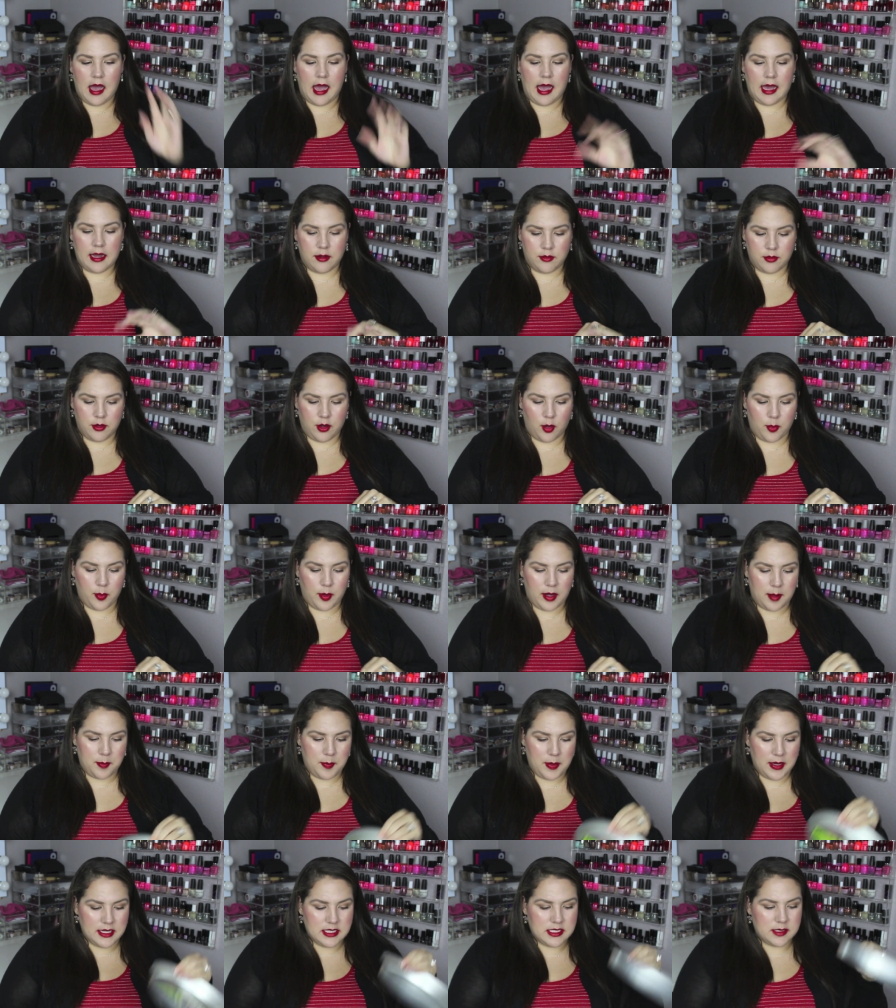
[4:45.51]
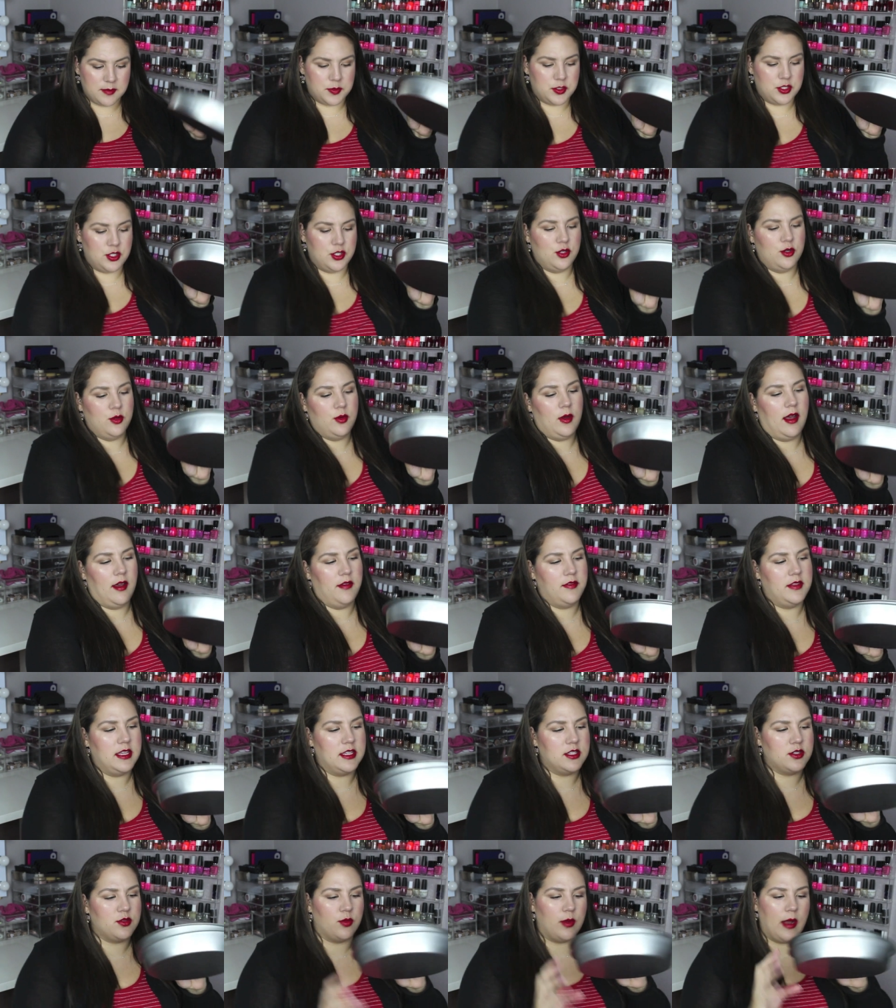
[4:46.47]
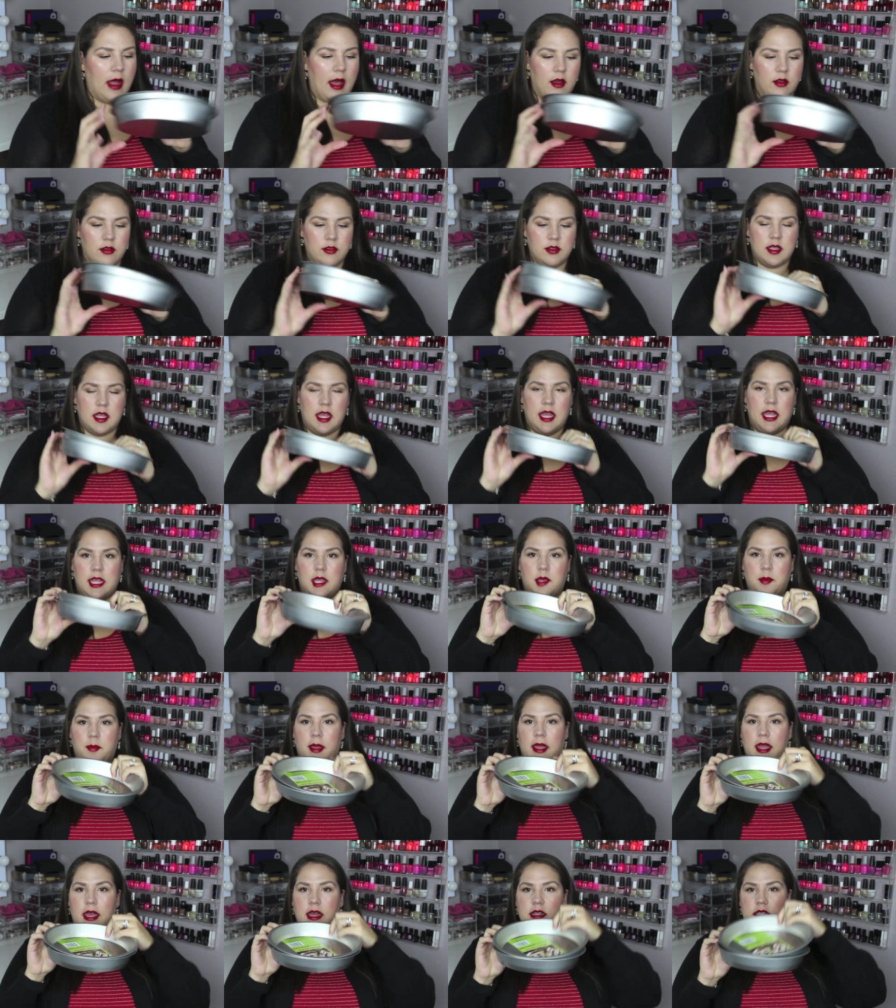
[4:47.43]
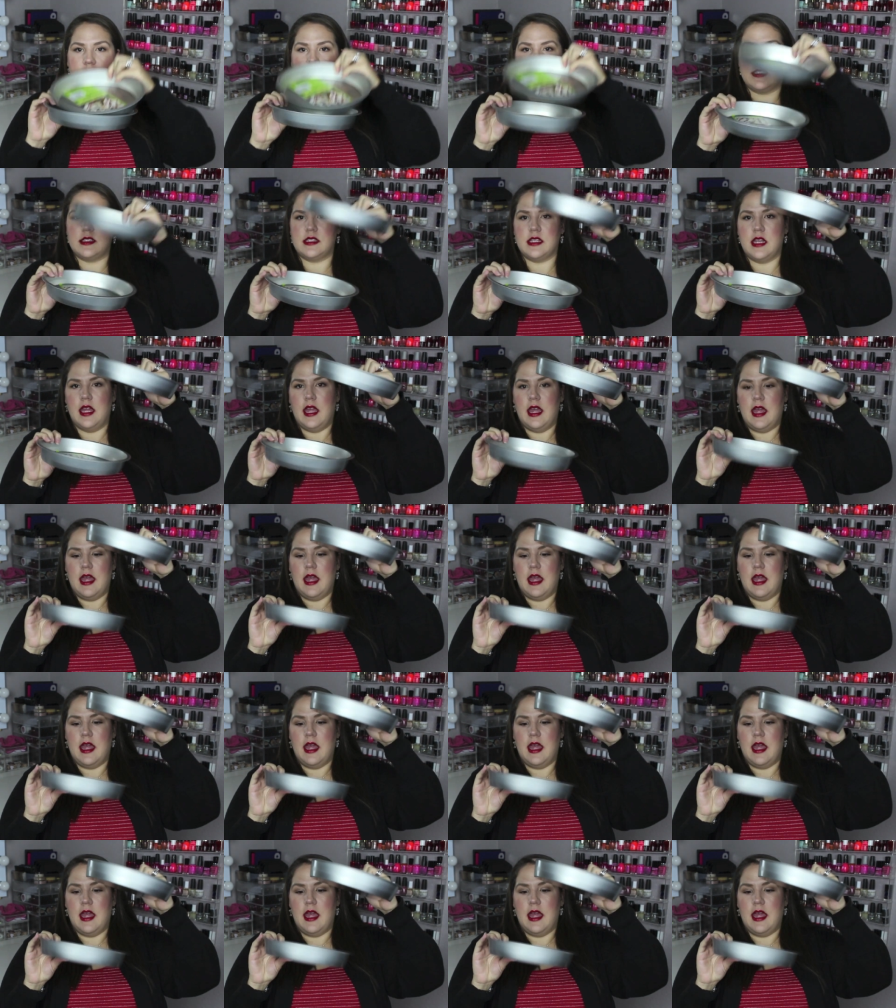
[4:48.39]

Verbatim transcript: I don't know, but I picked up two of these round cake pans